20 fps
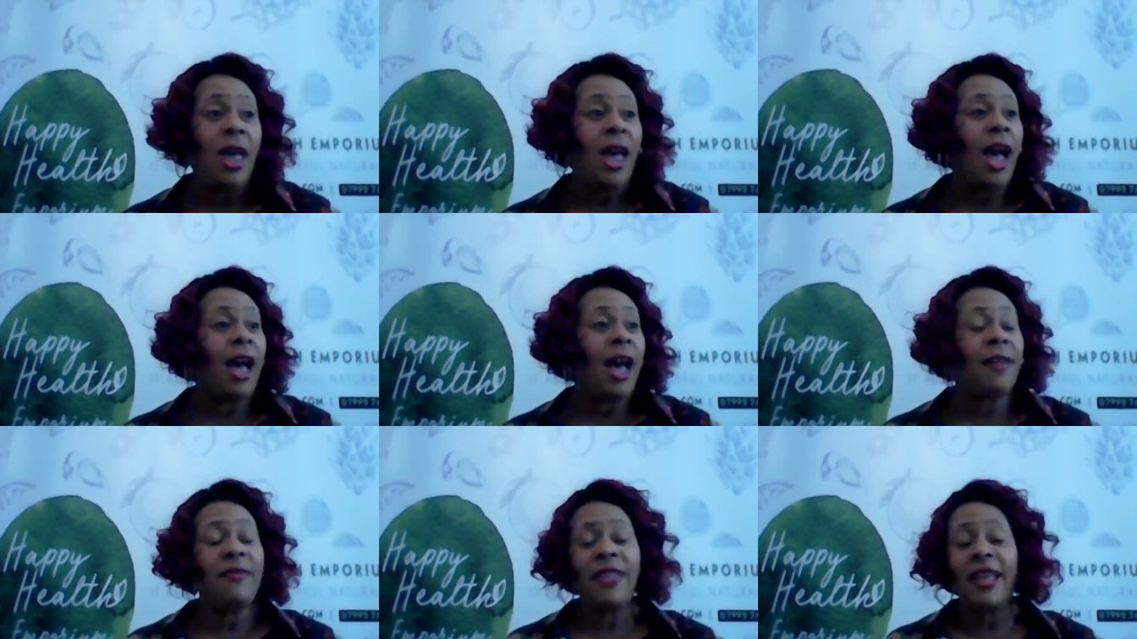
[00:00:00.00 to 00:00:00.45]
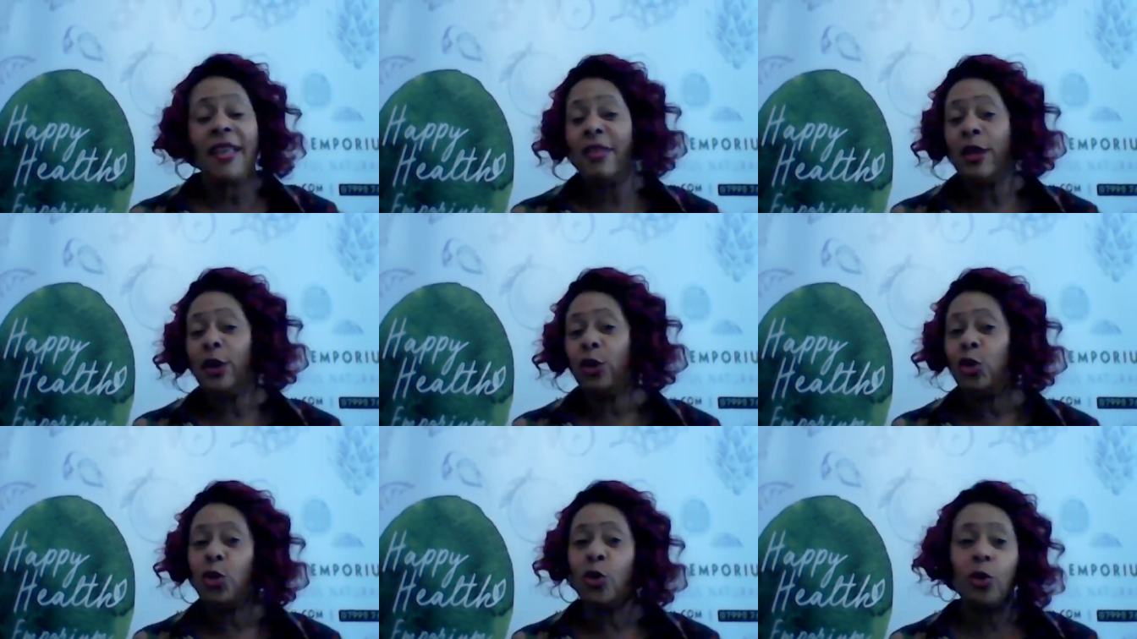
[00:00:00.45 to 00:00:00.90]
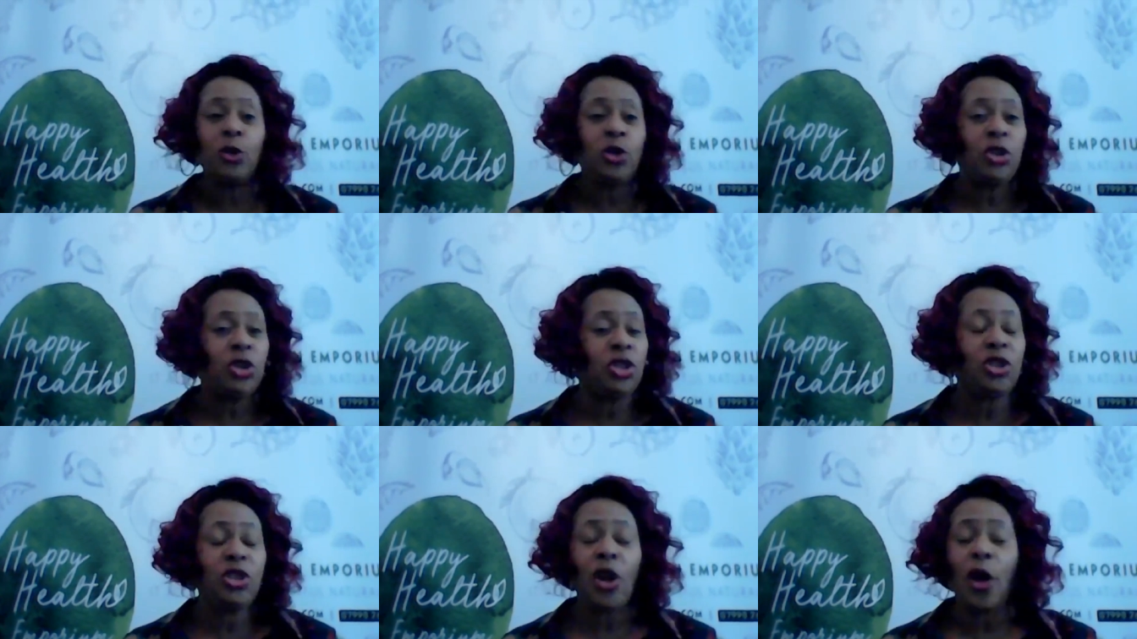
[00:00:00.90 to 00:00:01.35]
and then the doors
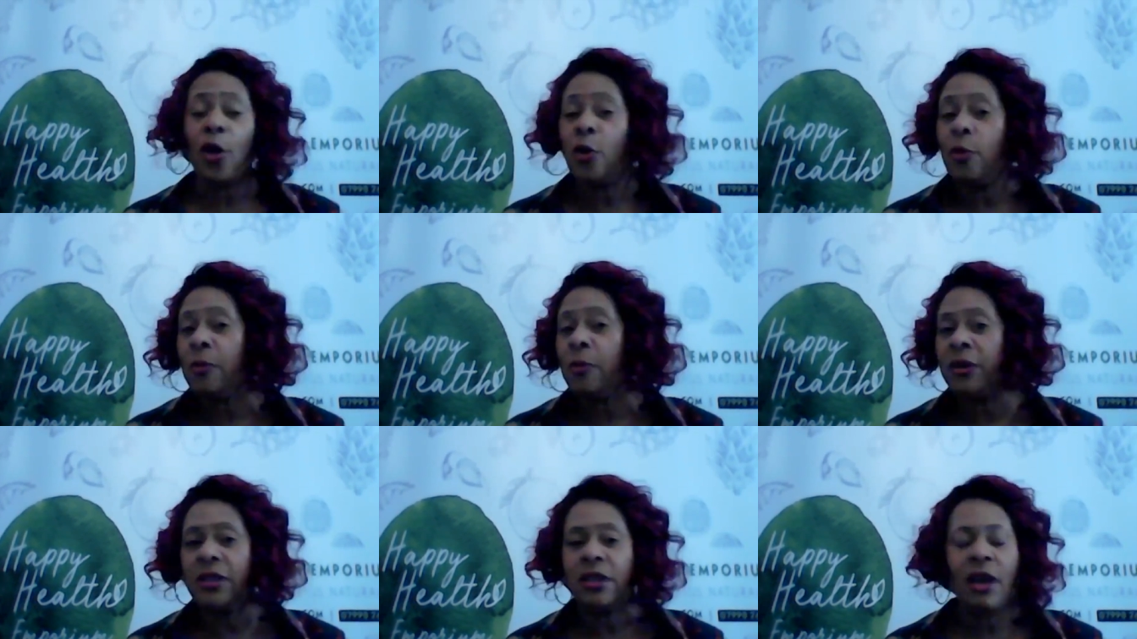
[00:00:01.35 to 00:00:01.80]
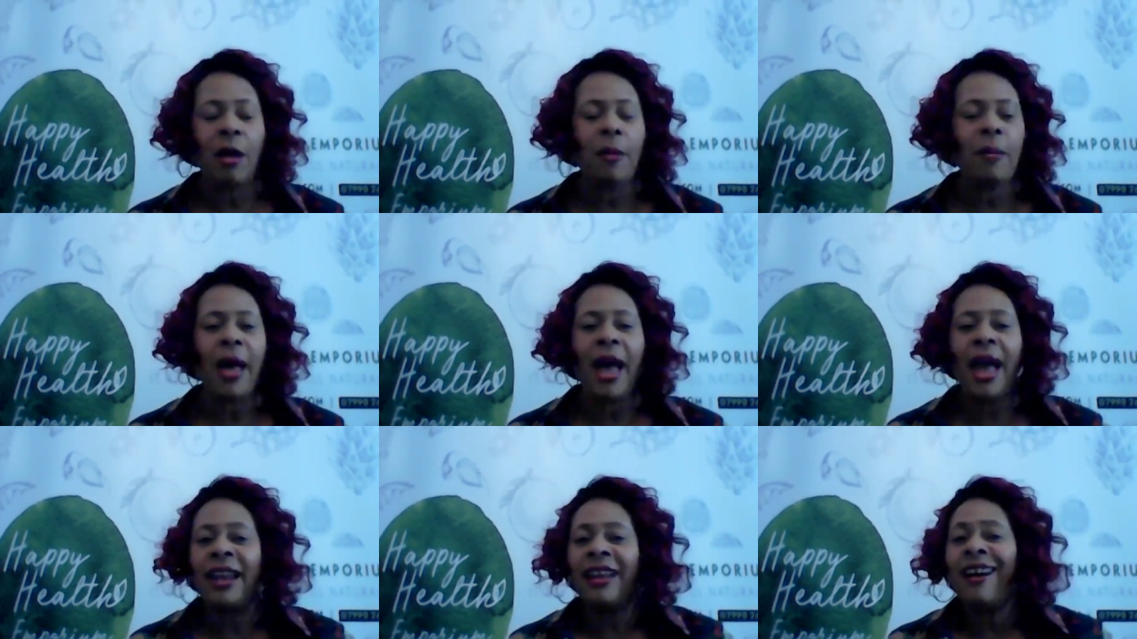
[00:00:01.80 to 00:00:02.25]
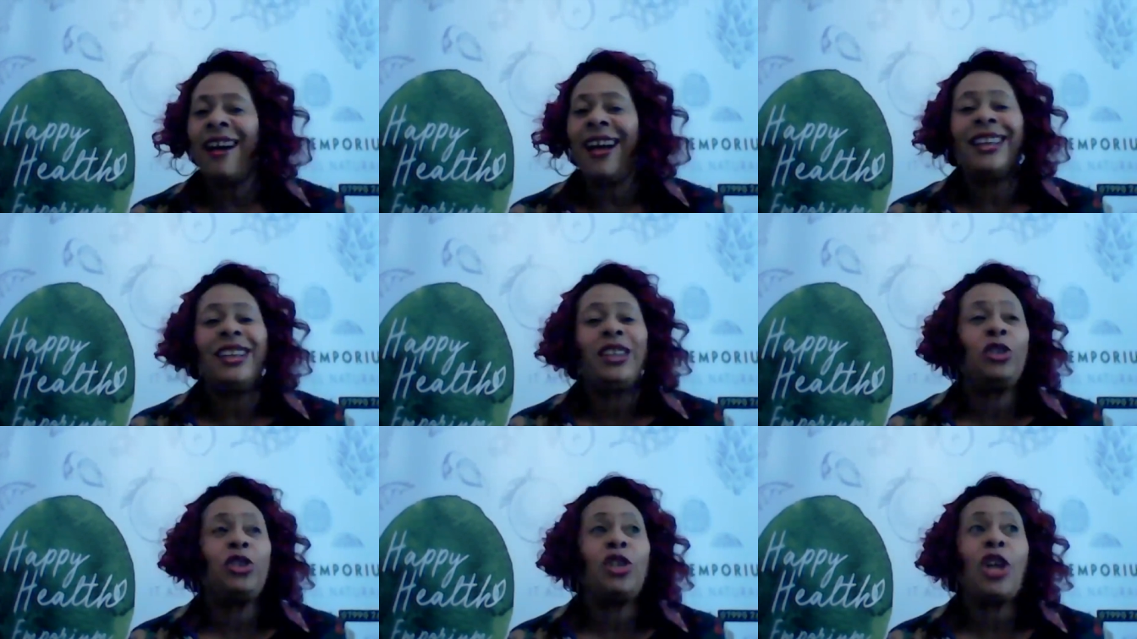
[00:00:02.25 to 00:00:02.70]
just opened up, and
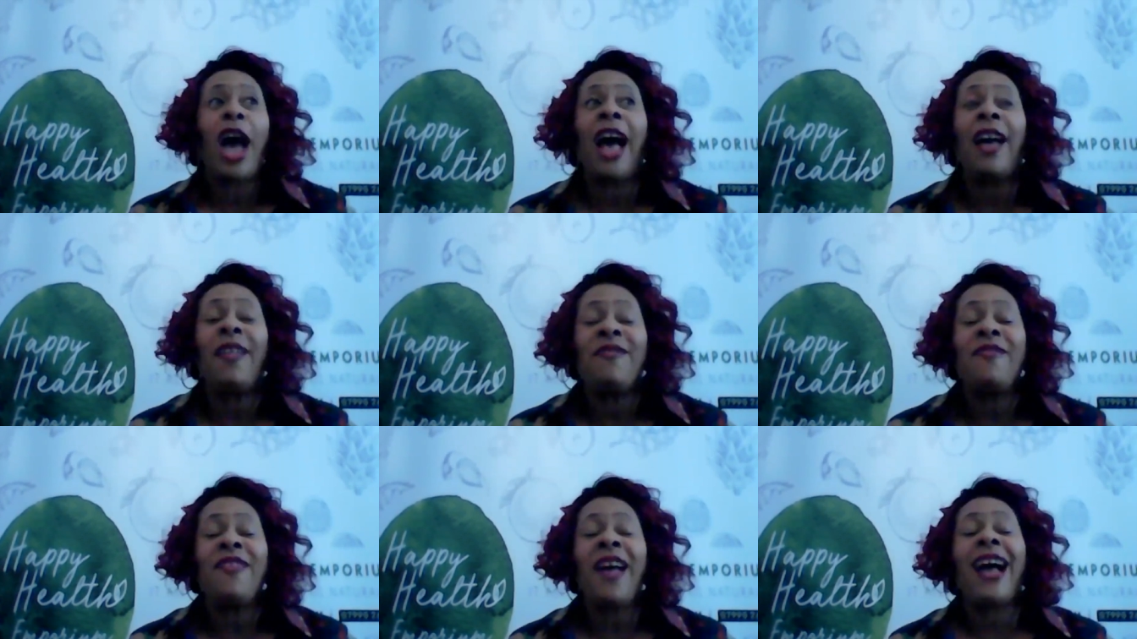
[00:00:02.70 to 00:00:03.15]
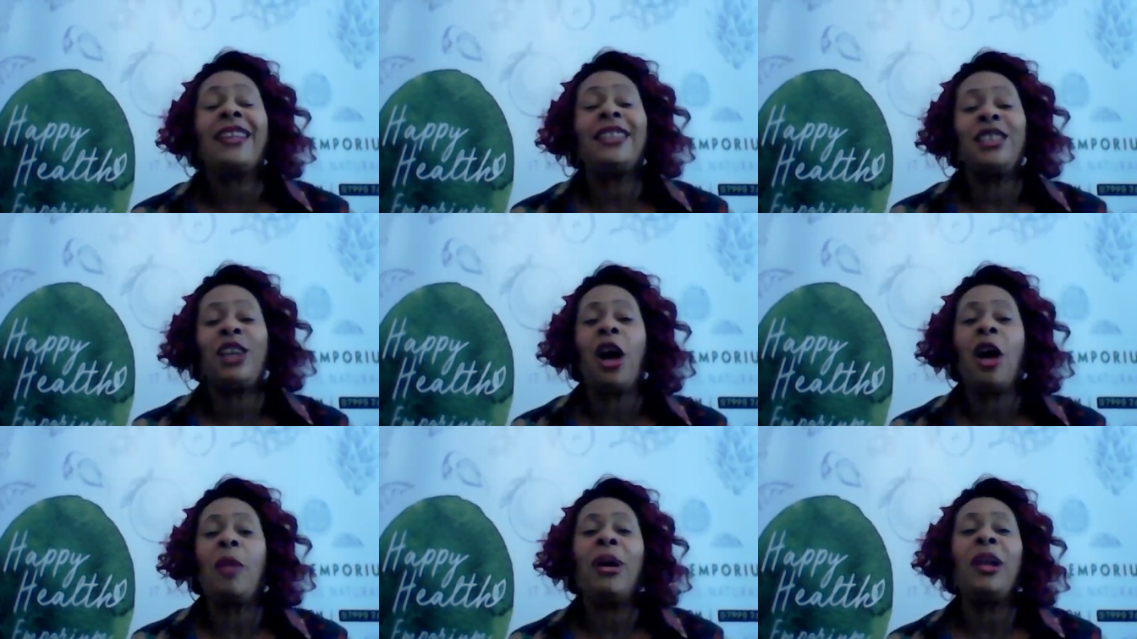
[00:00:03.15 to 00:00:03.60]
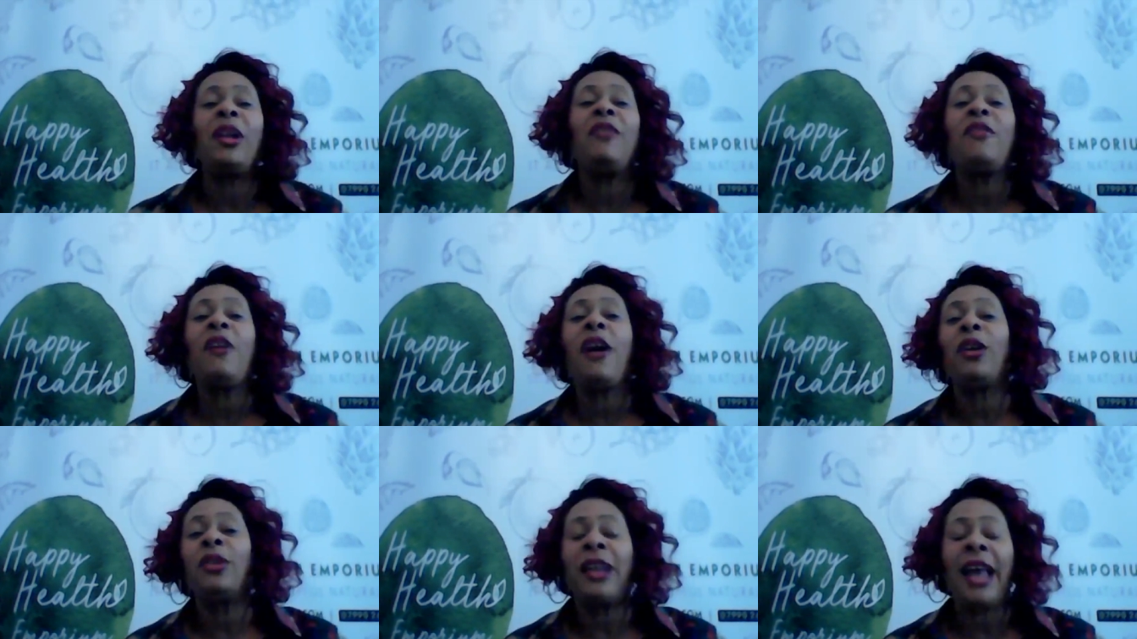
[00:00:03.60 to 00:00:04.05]
at that time I don't
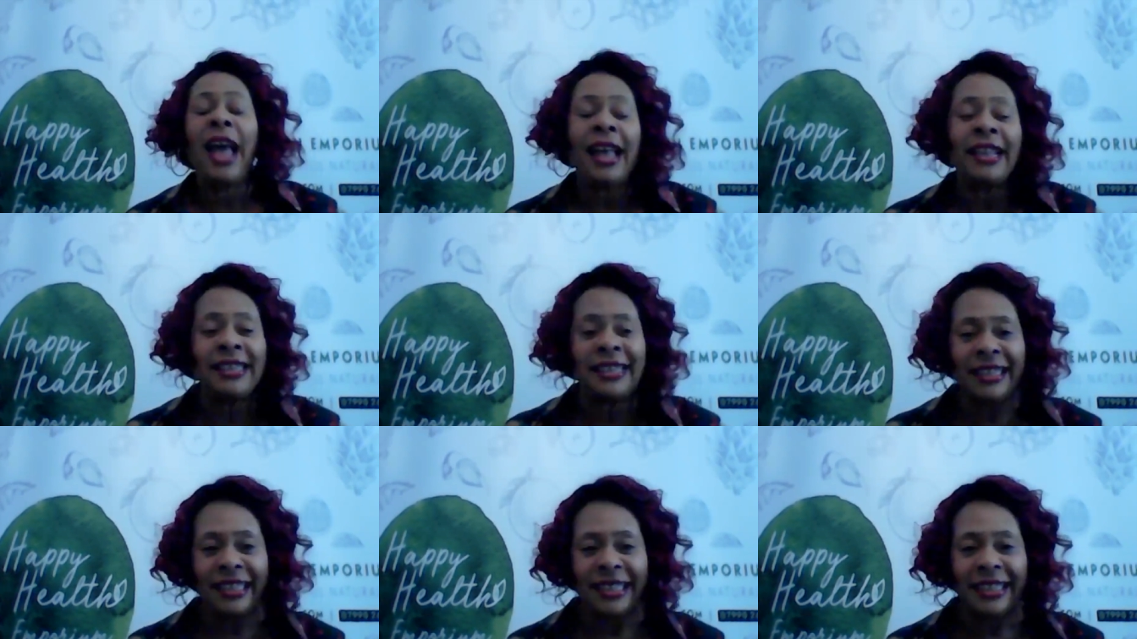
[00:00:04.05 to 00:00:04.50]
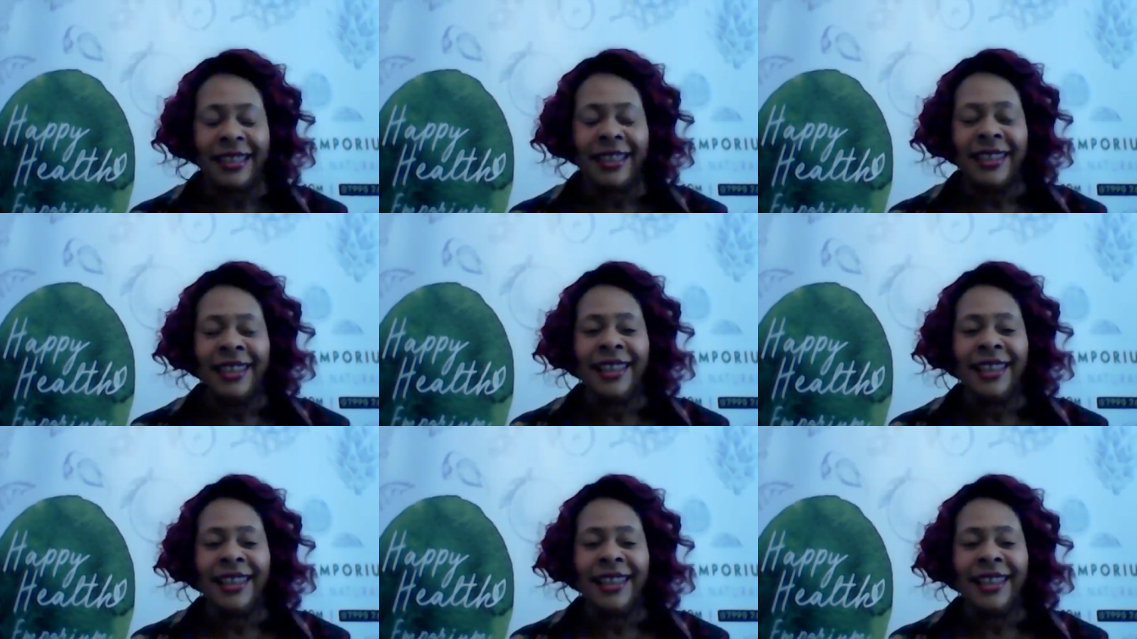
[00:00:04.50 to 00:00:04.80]
think I could handle it.